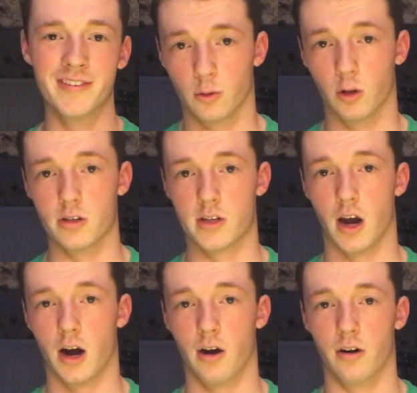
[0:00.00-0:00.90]
Really
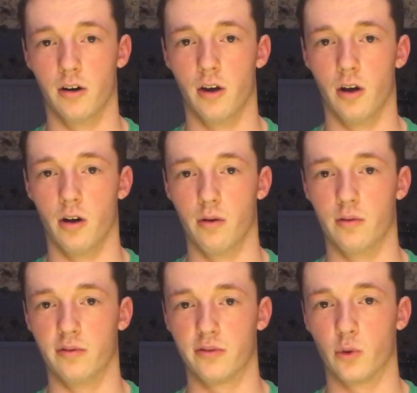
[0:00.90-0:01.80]
tired
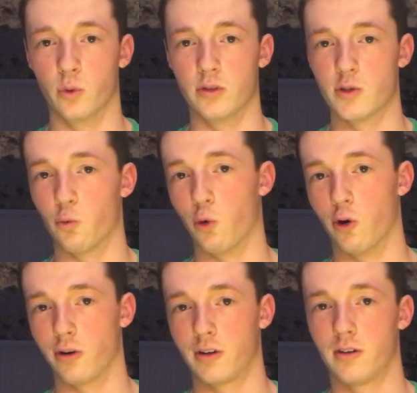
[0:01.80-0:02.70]
of going to
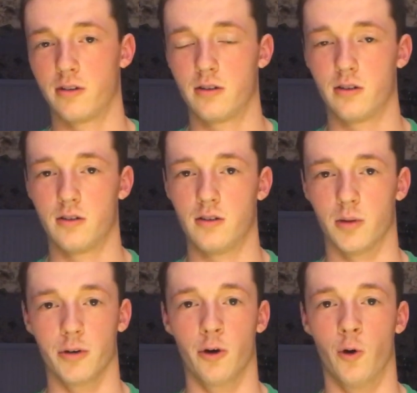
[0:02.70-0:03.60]
work,
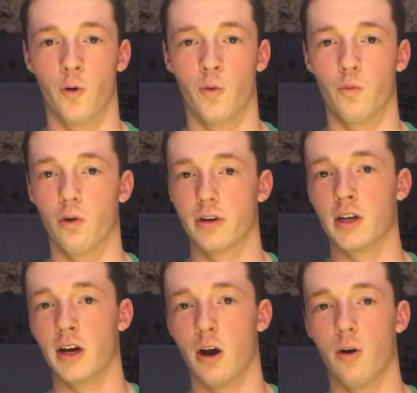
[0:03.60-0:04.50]
coming home,
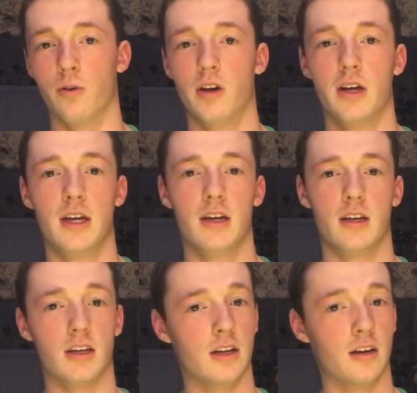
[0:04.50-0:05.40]
working out,
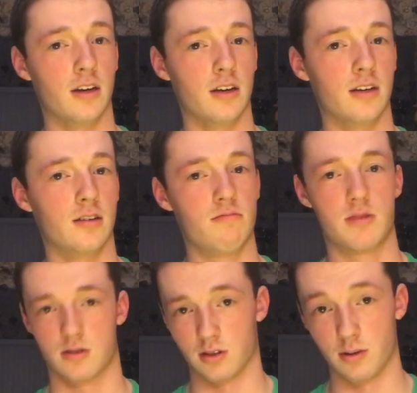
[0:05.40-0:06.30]
eating,
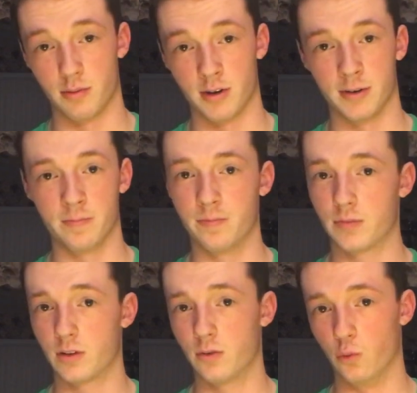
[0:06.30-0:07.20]
sleeping,
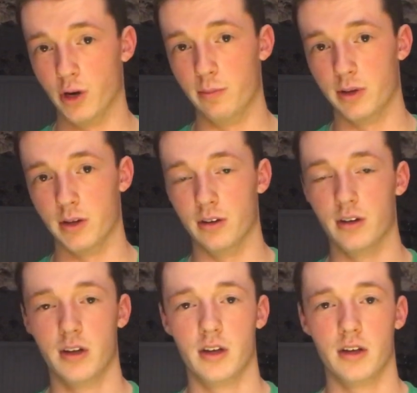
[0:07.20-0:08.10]
repeat
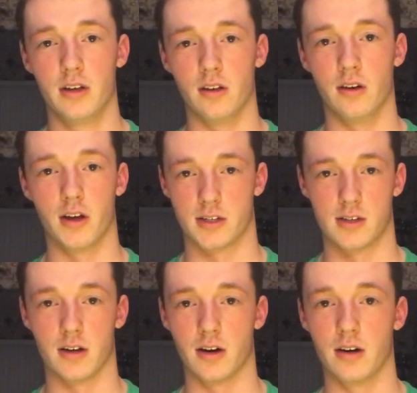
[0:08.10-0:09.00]
the next
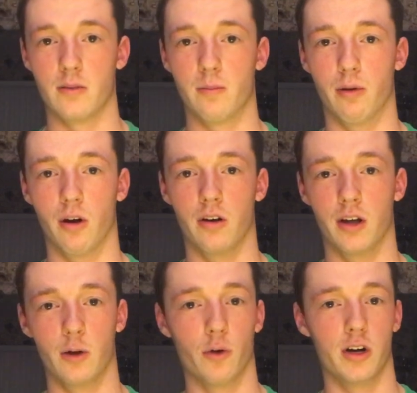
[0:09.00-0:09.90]
day. But
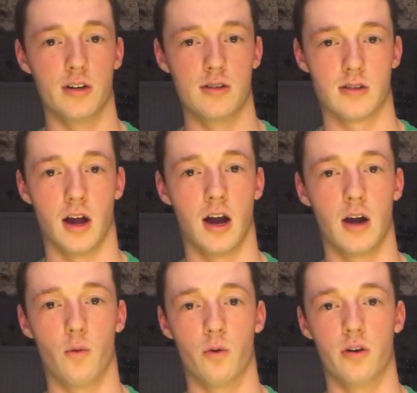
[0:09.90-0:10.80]
anyways,
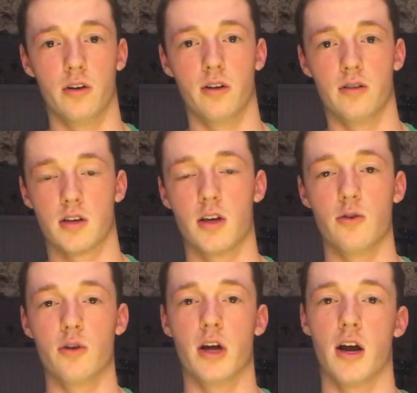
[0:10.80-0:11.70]
I wanted to tell
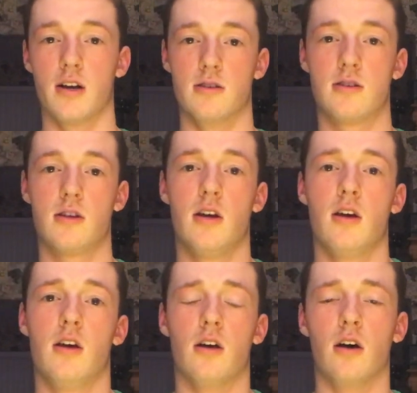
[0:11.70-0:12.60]
you guys
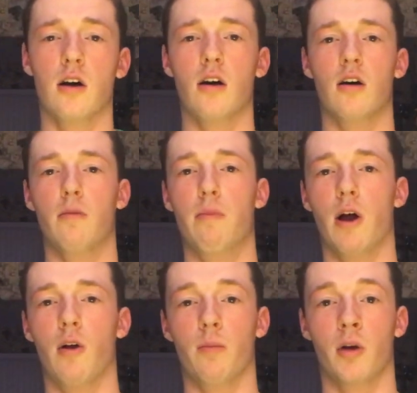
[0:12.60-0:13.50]

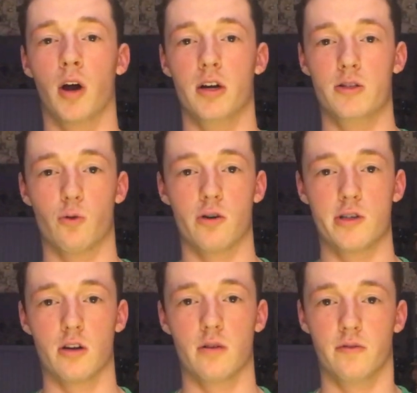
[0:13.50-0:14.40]
about my
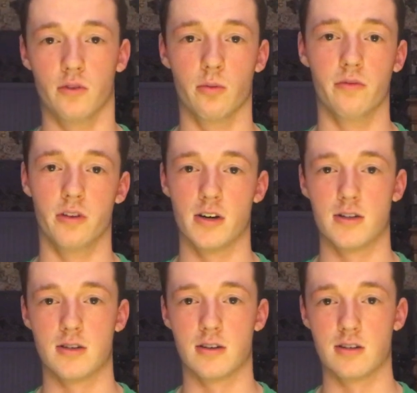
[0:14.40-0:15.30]
Georgia Film
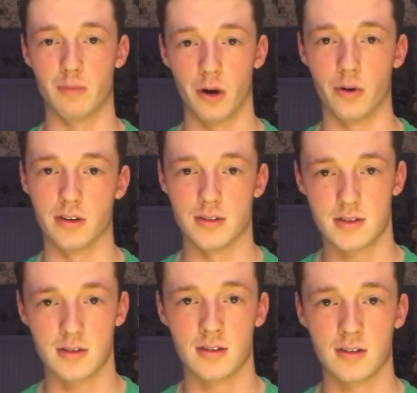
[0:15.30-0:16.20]
Fest
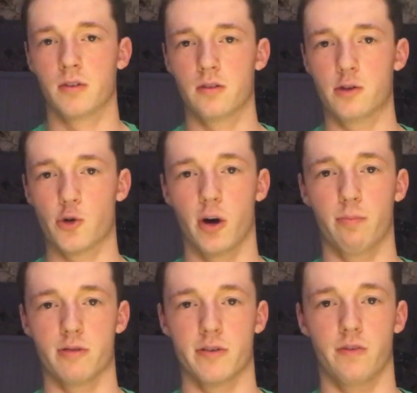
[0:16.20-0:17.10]
experience. The
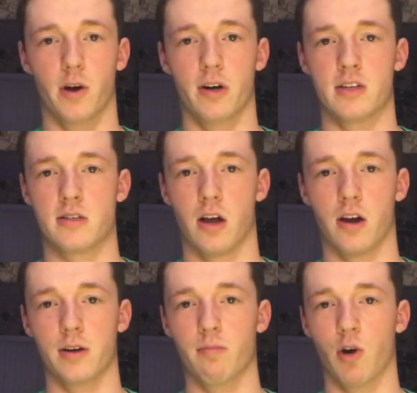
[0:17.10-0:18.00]
trip was a very
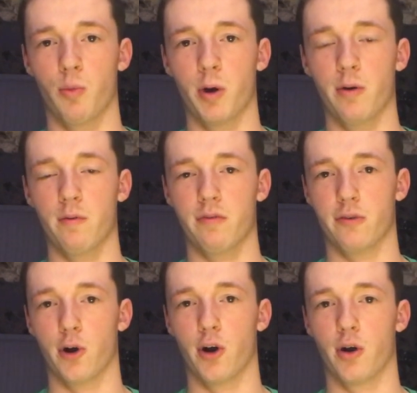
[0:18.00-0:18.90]
exciting moment
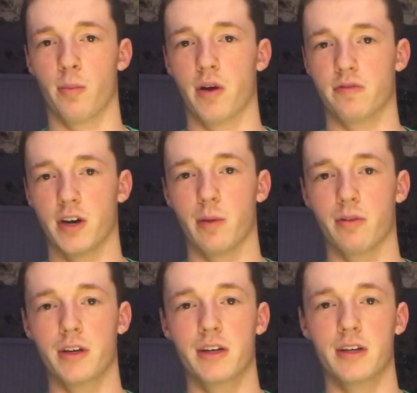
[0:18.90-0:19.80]
for my
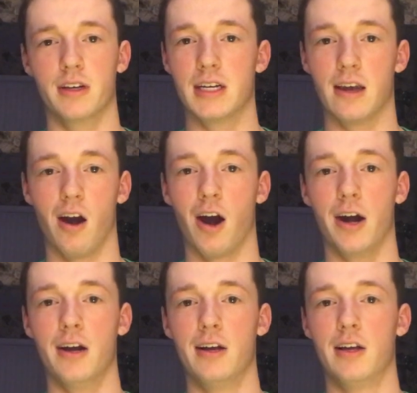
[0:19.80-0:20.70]
family and
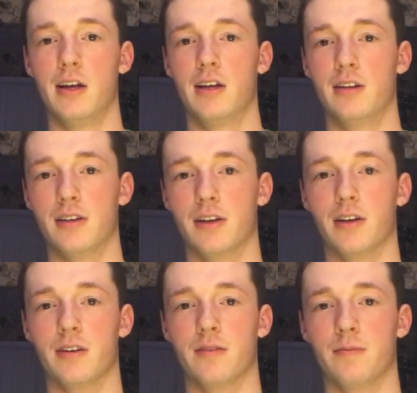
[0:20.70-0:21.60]
I,
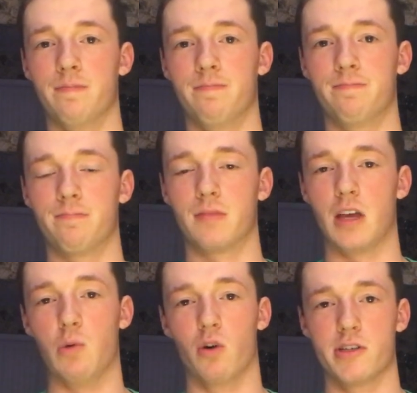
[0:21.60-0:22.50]
and
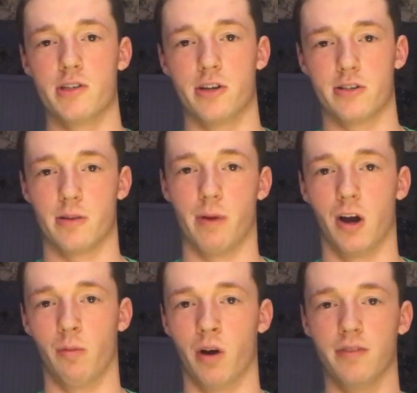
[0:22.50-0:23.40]
it wasn't just
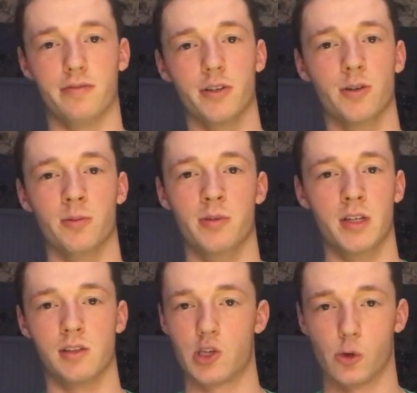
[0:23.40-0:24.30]
about my film
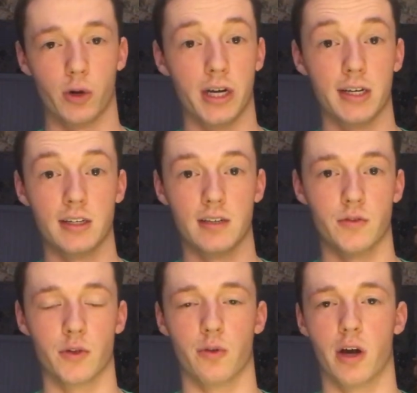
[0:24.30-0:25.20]
being screened,
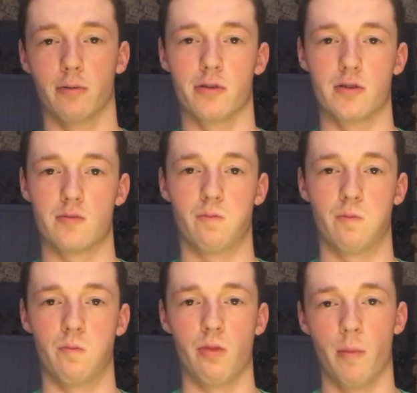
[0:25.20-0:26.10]
even though that was
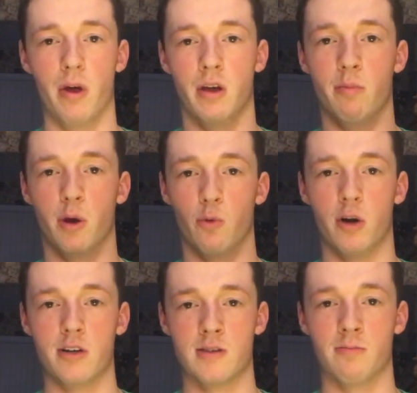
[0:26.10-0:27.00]
the main big
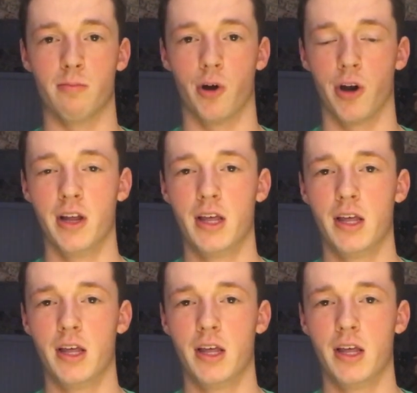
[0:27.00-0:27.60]
reason, but